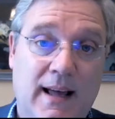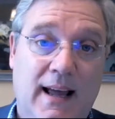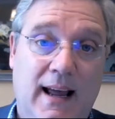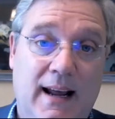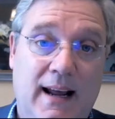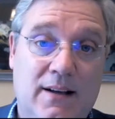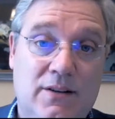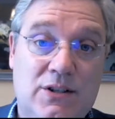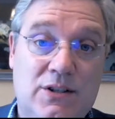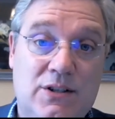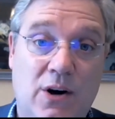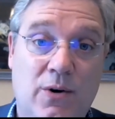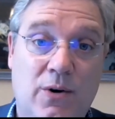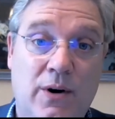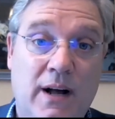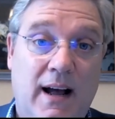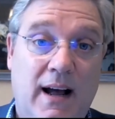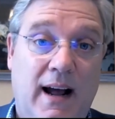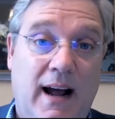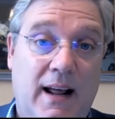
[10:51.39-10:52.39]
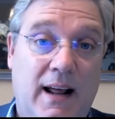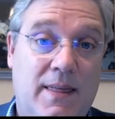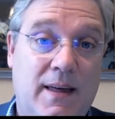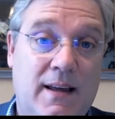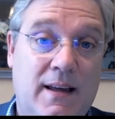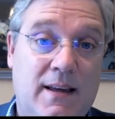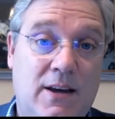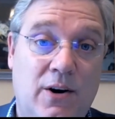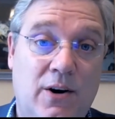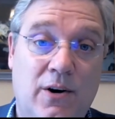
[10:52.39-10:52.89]
And so I
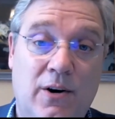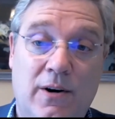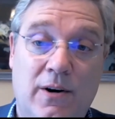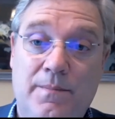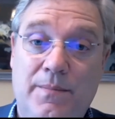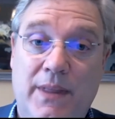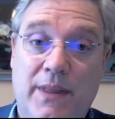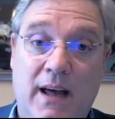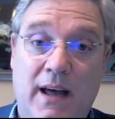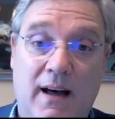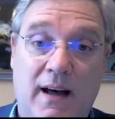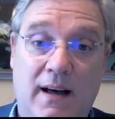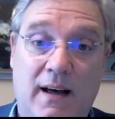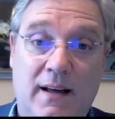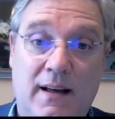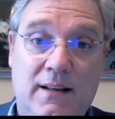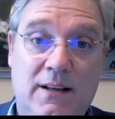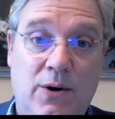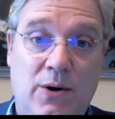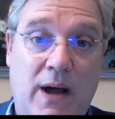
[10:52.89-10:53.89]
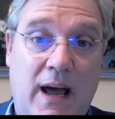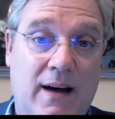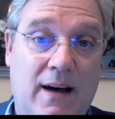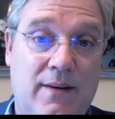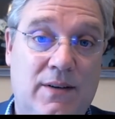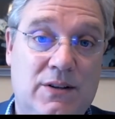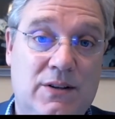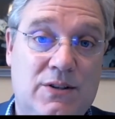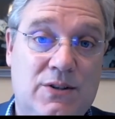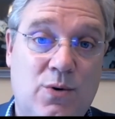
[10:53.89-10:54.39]
think you have
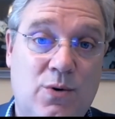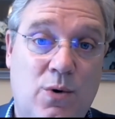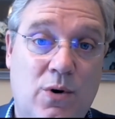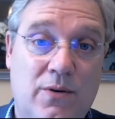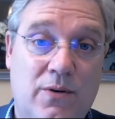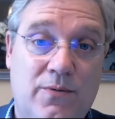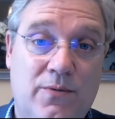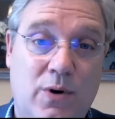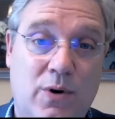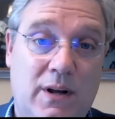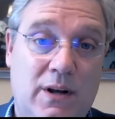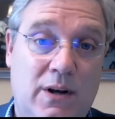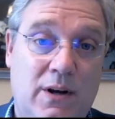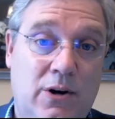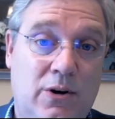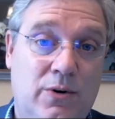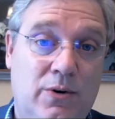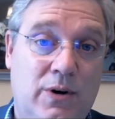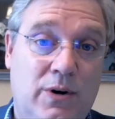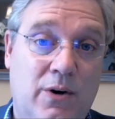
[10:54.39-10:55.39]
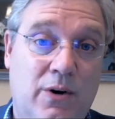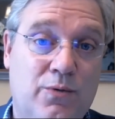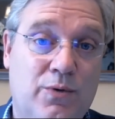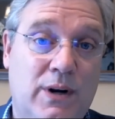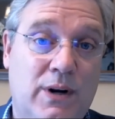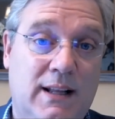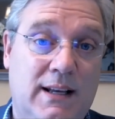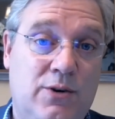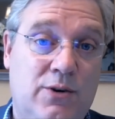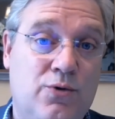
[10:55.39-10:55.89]
in store for you a
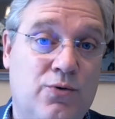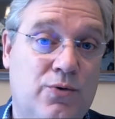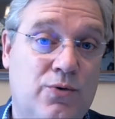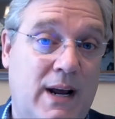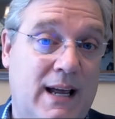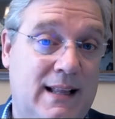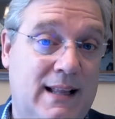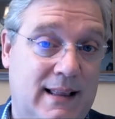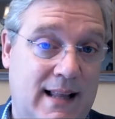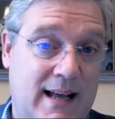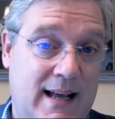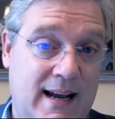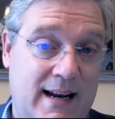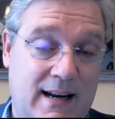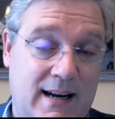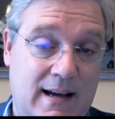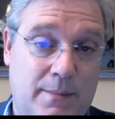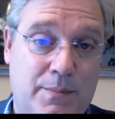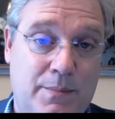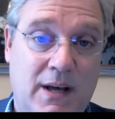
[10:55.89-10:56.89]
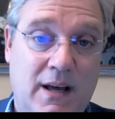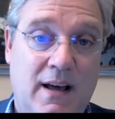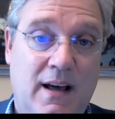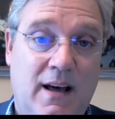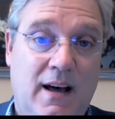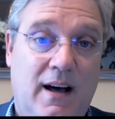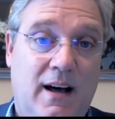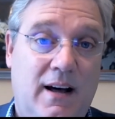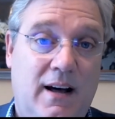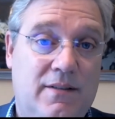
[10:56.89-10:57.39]
really great lineup
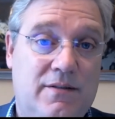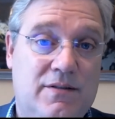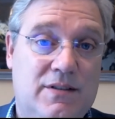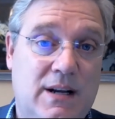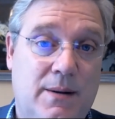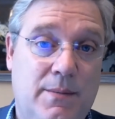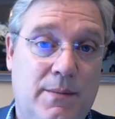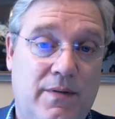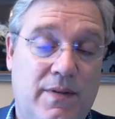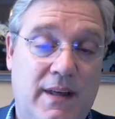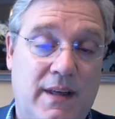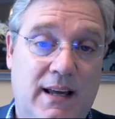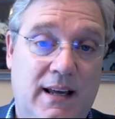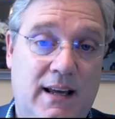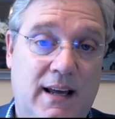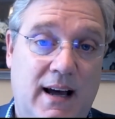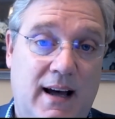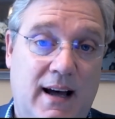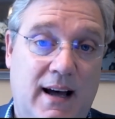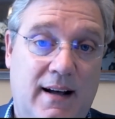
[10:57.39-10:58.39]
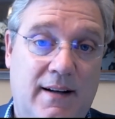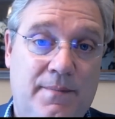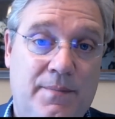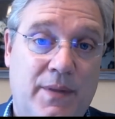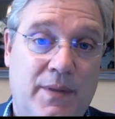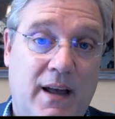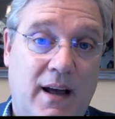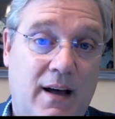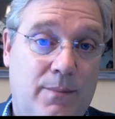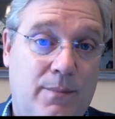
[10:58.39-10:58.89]
of some of the
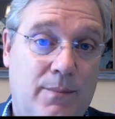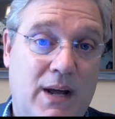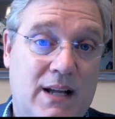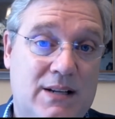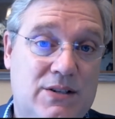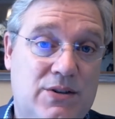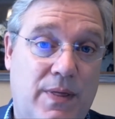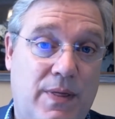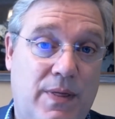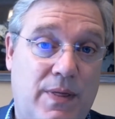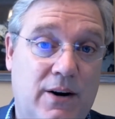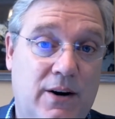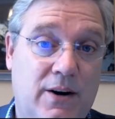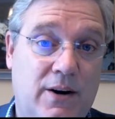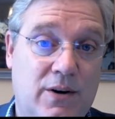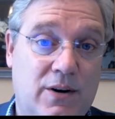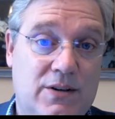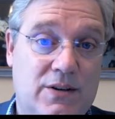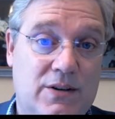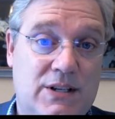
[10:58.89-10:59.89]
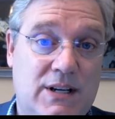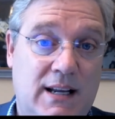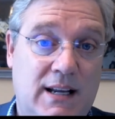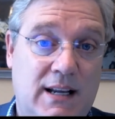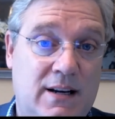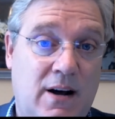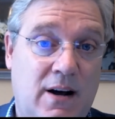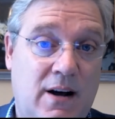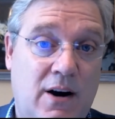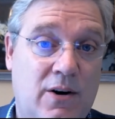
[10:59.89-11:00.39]
best thinkers
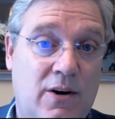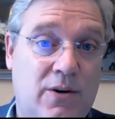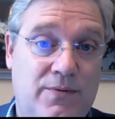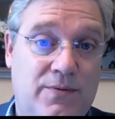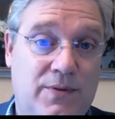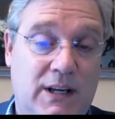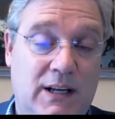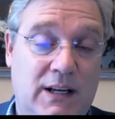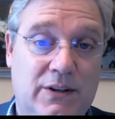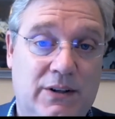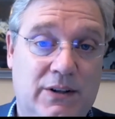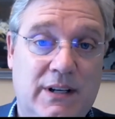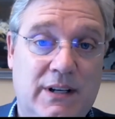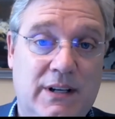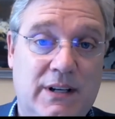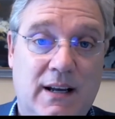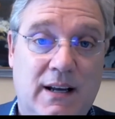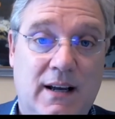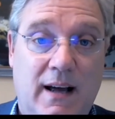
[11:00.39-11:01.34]
in our field